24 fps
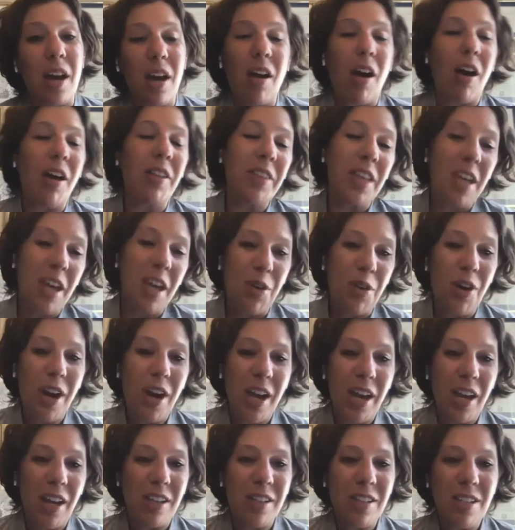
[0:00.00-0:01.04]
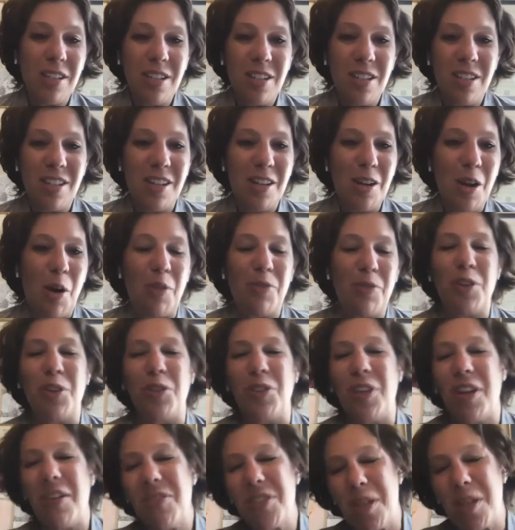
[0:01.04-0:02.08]
on the other hand, you know, if you
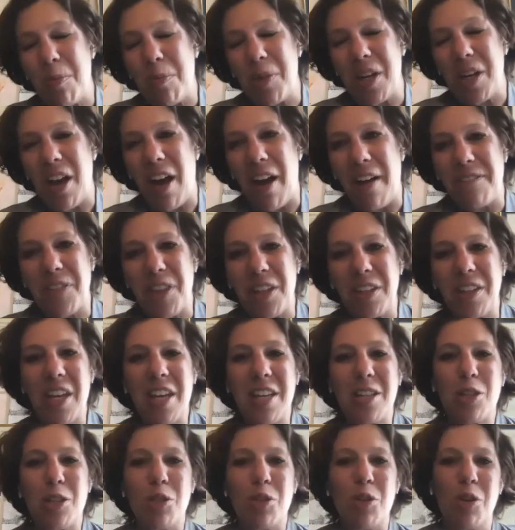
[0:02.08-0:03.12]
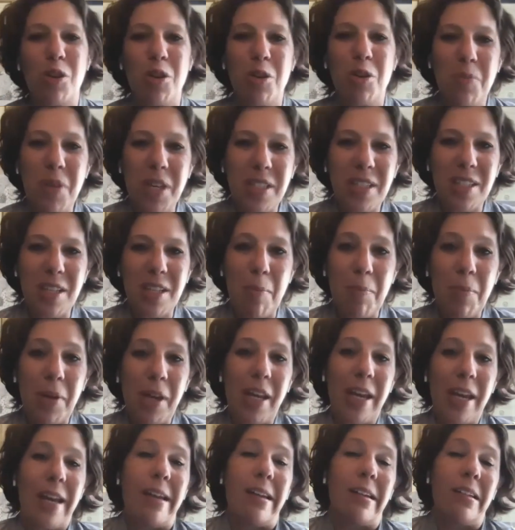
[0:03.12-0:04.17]
leave somebody off the list or you miss
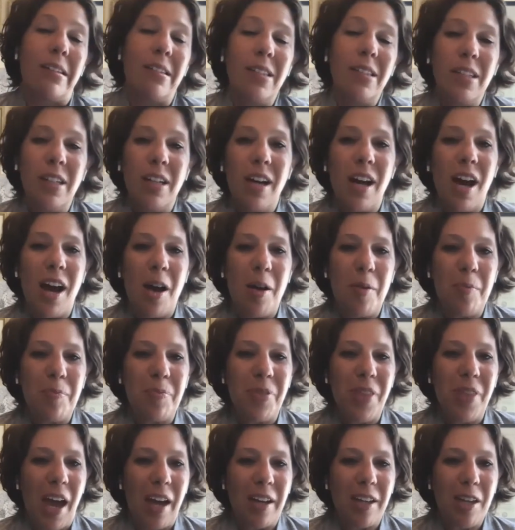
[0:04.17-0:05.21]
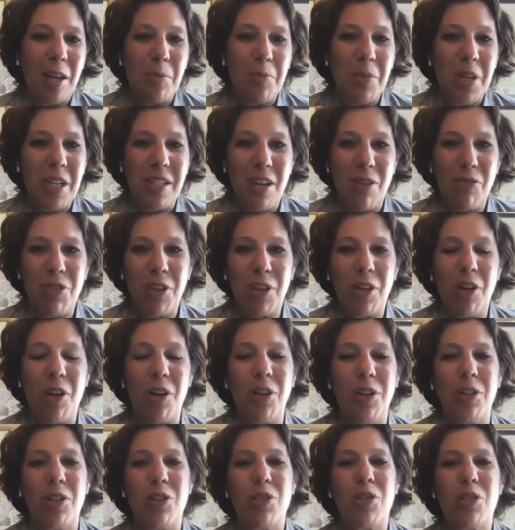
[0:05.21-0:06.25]
somebody, um, that can be
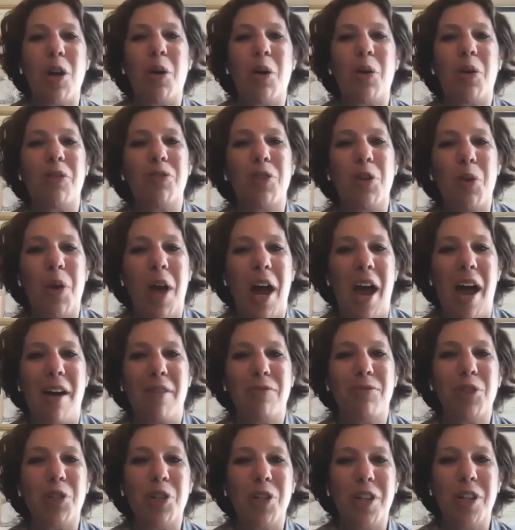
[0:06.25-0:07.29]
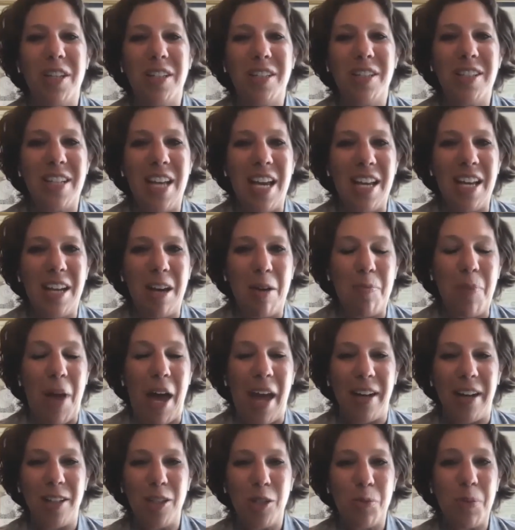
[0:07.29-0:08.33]
difficult. So if you have good data
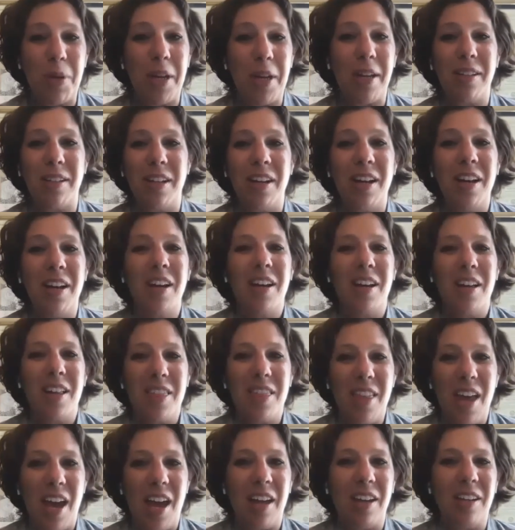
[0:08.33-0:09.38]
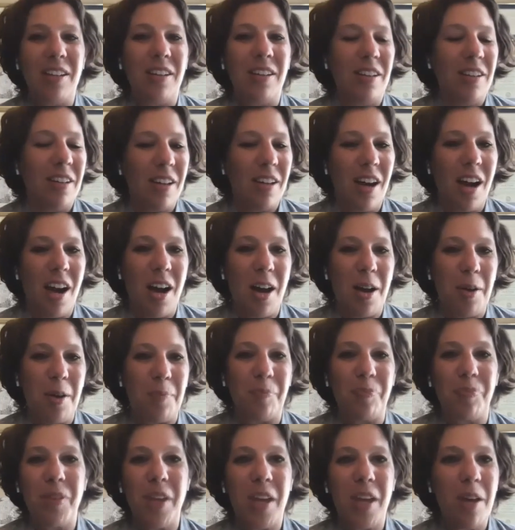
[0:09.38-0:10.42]
management, then
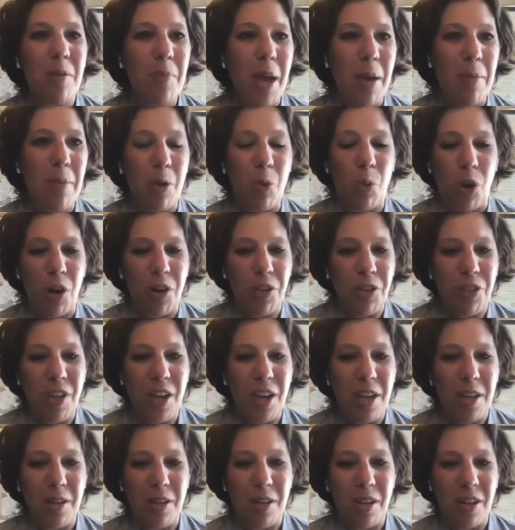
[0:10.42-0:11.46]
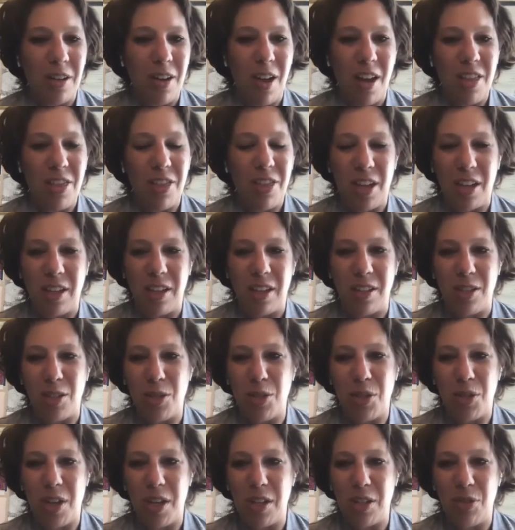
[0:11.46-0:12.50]
um, it may be worth it. I think it's
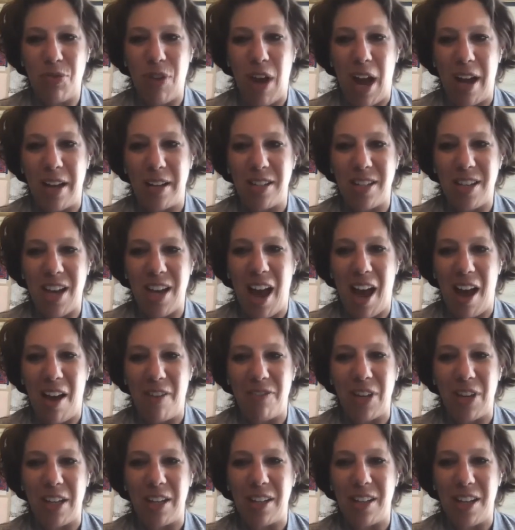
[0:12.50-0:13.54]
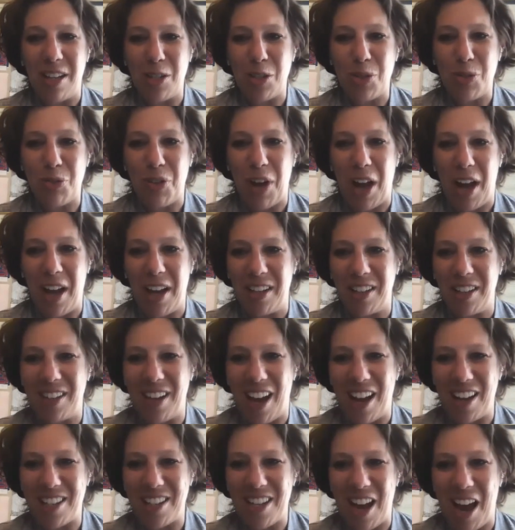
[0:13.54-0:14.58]
it's fine to have it. It's fine
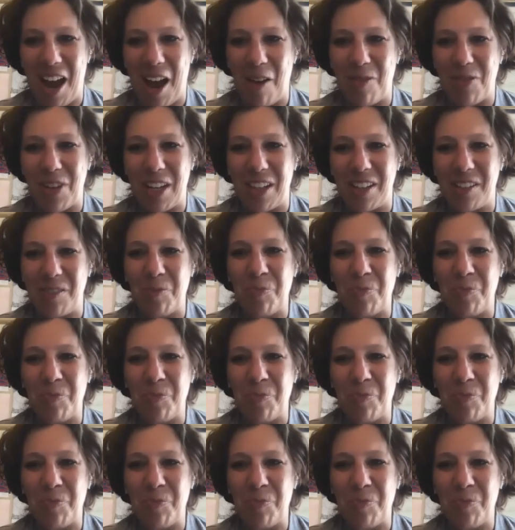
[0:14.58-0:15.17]
not to have it.